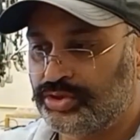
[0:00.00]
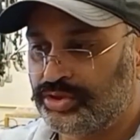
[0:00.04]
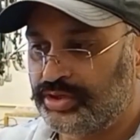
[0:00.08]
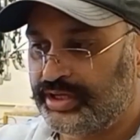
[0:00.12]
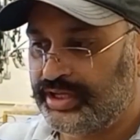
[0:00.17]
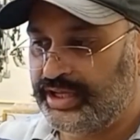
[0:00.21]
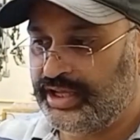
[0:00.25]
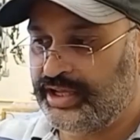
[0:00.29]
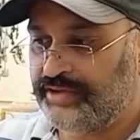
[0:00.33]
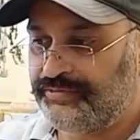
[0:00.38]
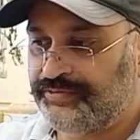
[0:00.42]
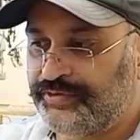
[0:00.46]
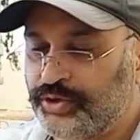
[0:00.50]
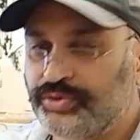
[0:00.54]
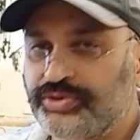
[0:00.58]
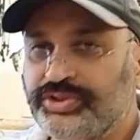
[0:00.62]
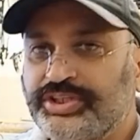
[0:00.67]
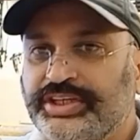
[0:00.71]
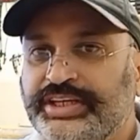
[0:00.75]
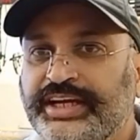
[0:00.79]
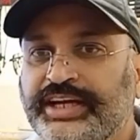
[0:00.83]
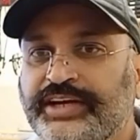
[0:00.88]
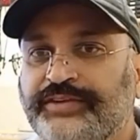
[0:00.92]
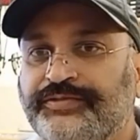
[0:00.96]
if you
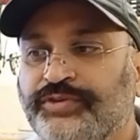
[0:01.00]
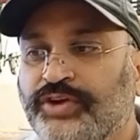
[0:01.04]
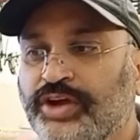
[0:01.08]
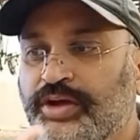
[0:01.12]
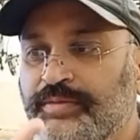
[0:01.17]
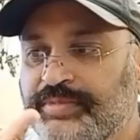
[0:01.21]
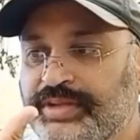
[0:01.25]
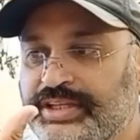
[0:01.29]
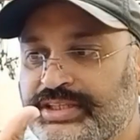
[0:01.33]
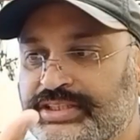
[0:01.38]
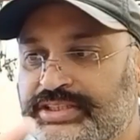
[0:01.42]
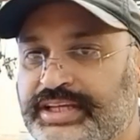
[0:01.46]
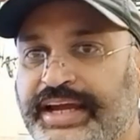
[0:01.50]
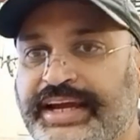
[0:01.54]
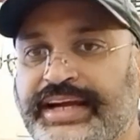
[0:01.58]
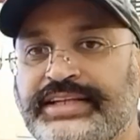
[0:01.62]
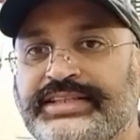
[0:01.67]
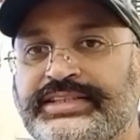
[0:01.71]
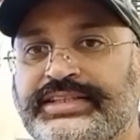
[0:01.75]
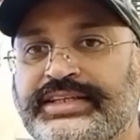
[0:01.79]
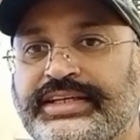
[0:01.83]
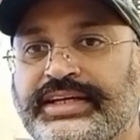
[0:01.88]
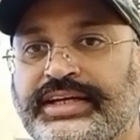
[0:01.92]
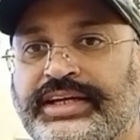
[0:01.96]
see it from the sides
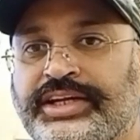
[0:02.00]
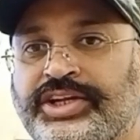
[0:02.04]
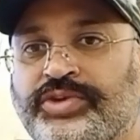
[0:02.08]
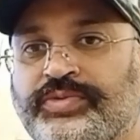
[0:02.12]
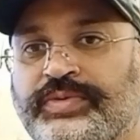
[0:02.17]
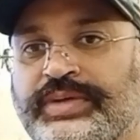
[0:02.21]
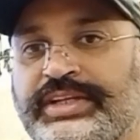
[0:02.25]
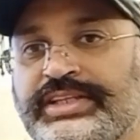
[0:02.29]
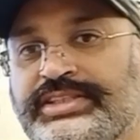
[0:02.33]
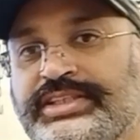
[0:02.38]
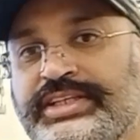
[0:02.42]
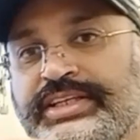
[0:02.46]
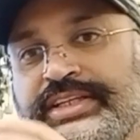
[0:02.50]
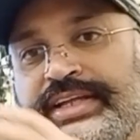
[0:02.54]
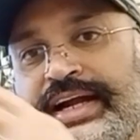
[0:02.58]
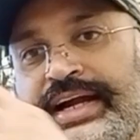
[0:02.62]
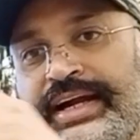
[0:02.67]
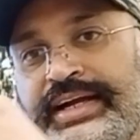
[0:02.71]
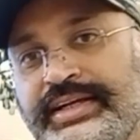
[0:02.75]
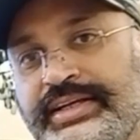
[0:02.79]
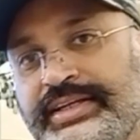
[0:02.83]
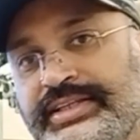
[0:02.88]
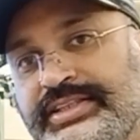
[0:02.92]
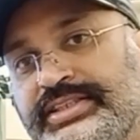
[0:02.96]
here, you will see
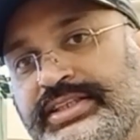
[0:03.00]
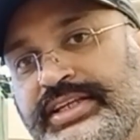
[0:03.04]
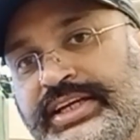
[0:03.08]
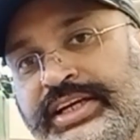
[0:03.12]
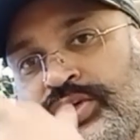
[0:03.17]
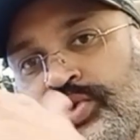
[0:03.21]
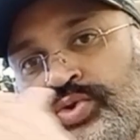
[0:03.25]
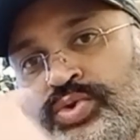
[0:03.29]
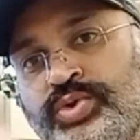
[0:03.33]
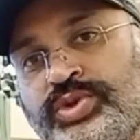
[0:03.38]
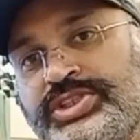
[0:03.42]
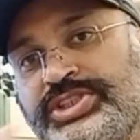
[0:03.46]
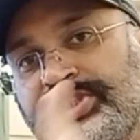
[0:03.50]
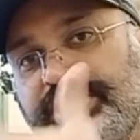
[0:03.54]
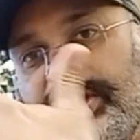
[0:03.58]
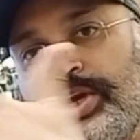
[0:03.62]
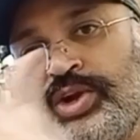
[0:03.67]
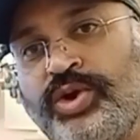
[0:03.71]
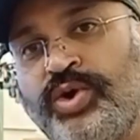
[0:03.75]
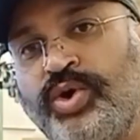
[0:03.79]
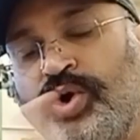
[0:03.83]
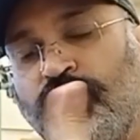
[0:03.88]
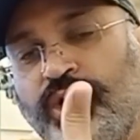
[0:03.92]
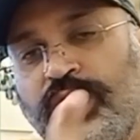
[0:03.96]
that it could still
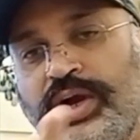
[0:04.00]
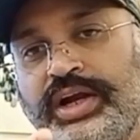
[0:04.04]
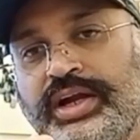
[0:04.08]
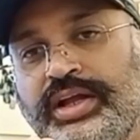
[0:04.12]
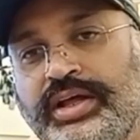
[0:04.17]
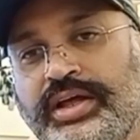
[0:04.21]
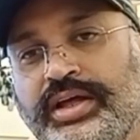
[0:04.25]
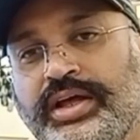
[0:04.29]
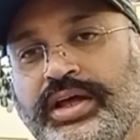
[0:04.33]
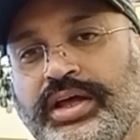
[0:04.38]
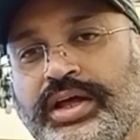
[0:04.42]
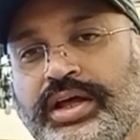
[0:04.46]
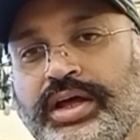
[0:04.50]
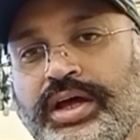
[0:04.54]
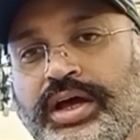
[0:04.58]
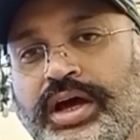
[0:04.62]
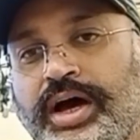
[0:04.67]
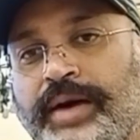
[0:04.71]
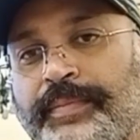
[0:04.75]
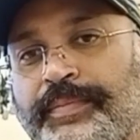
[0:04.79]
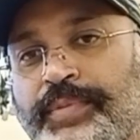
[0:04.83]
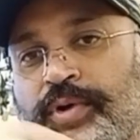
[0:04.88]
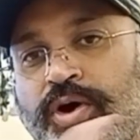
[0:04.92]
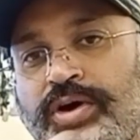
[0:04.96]
hold
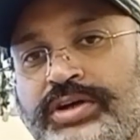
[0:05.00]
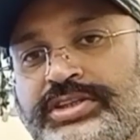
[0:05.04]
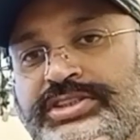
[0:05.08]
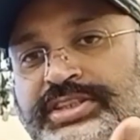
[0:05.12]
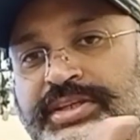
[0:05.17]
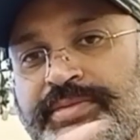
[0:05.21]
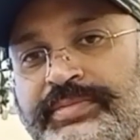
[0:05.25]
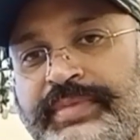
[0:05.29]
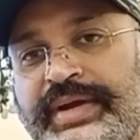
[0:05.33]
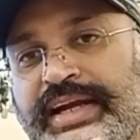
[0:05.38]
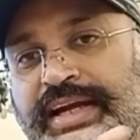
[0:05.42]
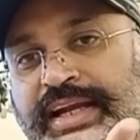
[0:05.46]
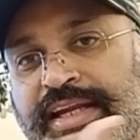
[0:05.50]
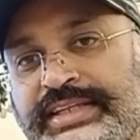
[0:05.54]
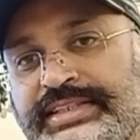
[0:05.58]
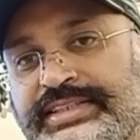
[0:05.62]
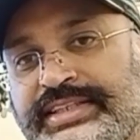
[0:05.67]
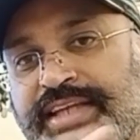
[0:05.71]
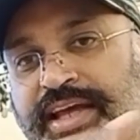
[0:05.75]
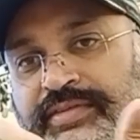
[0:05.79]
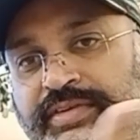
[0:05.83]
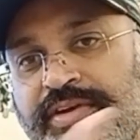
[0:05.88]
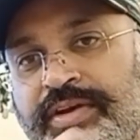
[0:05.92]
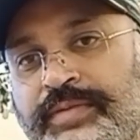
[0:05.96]
approximately
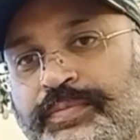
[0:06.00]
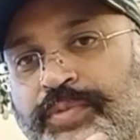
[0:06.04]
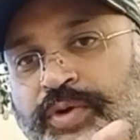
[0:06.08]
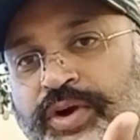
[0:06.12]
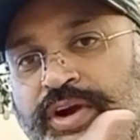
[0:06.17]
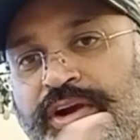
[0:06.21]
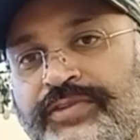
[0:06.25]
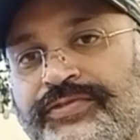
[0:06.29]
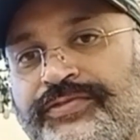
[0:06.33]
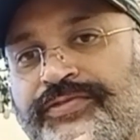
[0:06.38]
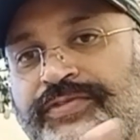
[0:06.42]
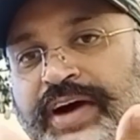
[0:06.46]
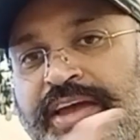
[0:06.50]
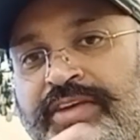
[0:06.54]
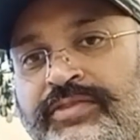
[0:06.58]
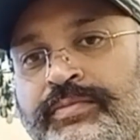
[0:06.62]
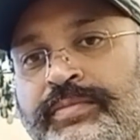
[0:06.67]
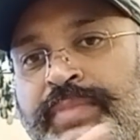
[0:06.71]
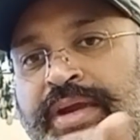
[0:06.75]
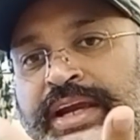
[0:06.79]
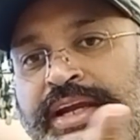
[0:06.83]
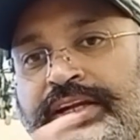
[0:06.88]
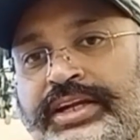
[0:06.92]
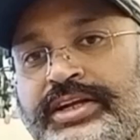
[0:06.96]
7.5
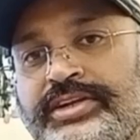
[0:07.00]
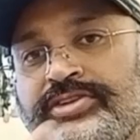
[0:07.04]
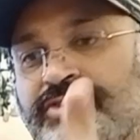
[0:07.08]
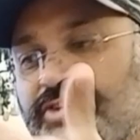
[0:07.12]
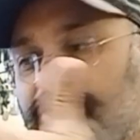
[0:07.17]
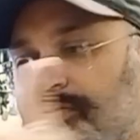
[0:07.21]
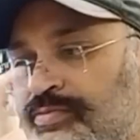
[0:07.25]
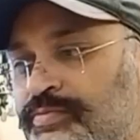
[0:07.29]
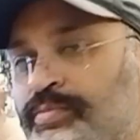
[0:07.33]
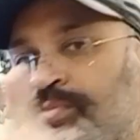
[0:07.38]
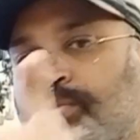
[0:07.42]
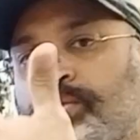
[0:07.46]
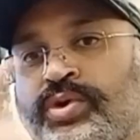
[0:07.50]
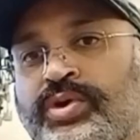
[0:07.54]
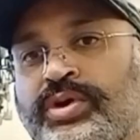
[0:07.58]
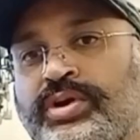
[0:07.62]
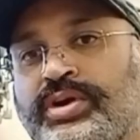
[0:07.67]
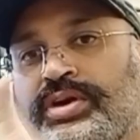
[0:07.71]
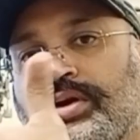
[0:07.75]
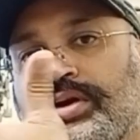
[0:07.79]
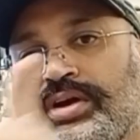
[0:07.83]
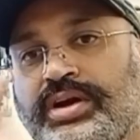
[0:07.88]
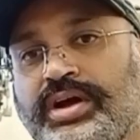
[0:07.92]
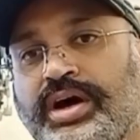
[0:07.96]
meters of more
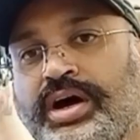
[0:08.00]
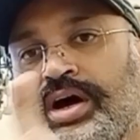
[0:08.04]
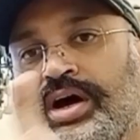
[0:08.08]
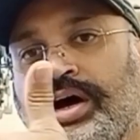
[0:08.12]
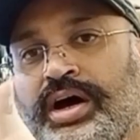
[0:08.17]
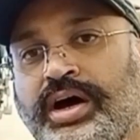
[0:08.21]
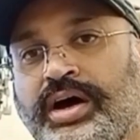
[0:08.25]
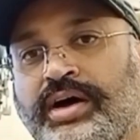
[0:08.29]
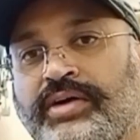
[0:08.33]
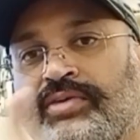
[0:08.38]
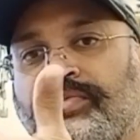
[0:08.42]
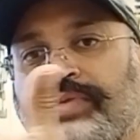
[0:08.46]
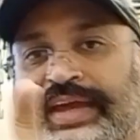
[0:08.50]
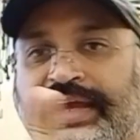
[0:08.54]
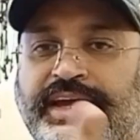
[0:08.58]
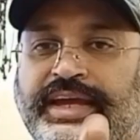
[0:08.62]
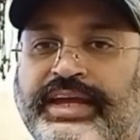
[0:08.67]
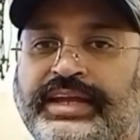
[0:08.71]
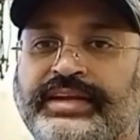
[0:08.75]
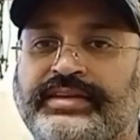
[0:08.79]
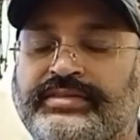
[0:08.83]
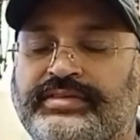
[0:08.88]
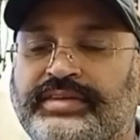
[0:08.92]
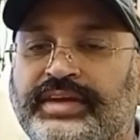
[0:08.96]
wick
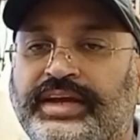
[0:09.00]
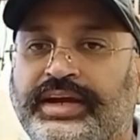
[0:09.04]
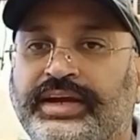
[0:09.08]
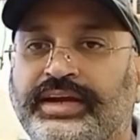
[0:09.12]
inside.